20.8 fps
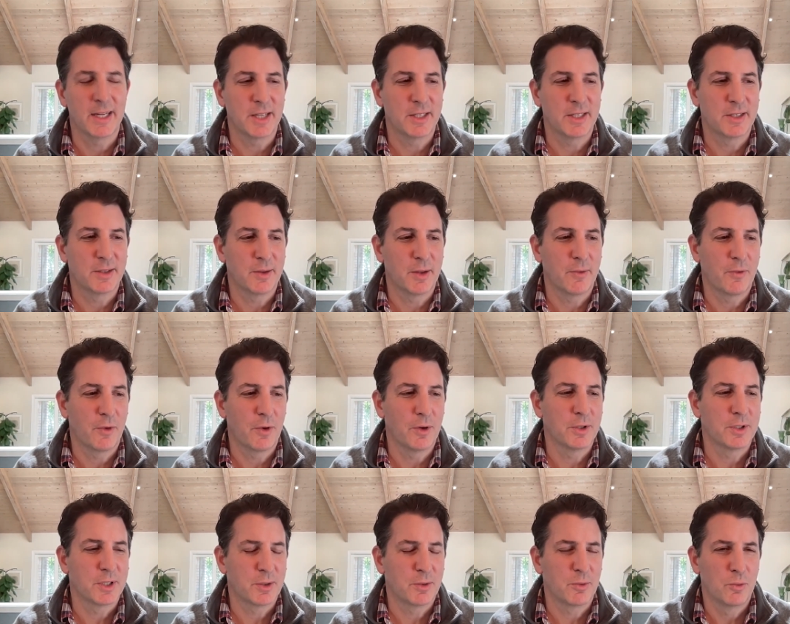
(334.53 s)
It's the
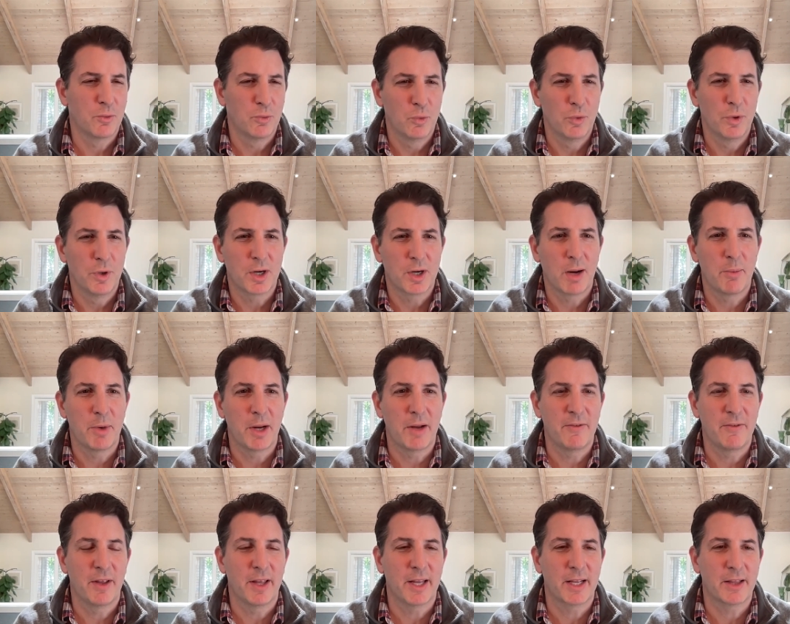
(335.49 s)
first real company I
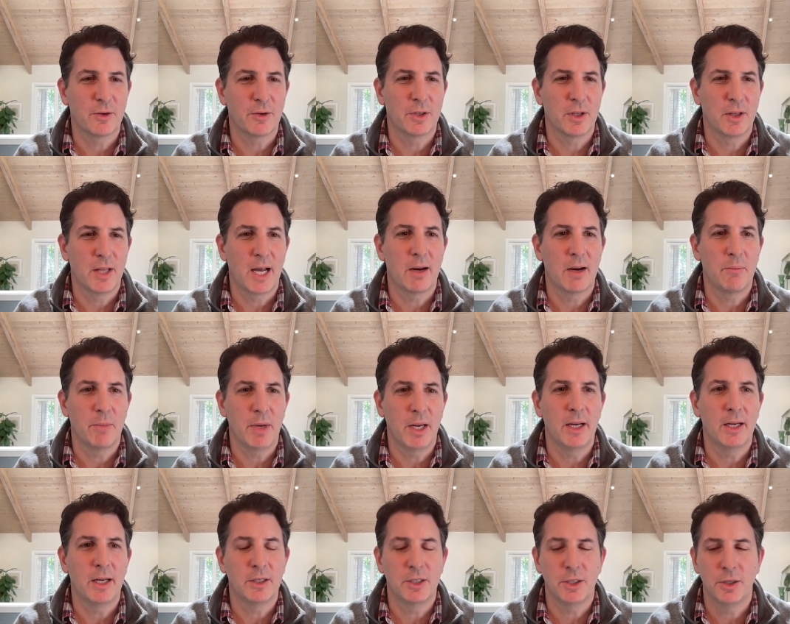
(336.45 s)
feel like there's a lot of
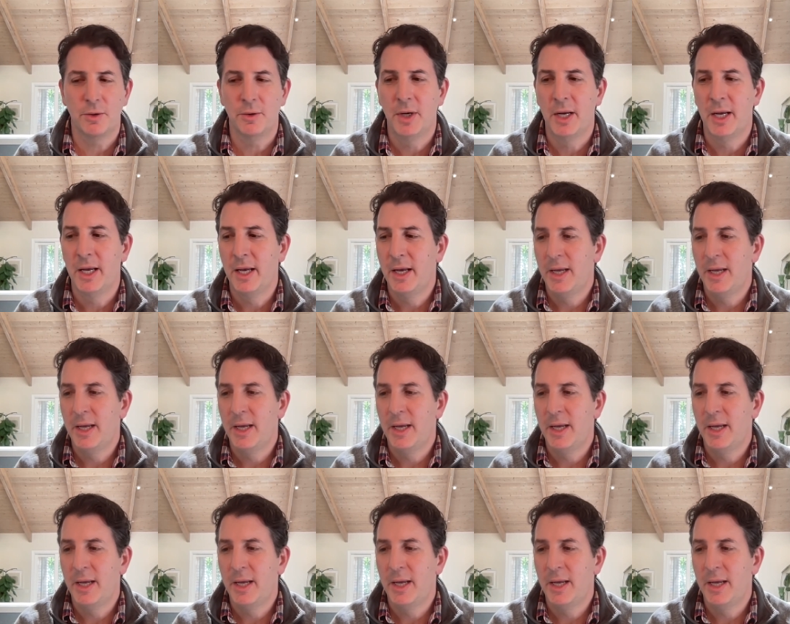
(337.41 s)
meaning to,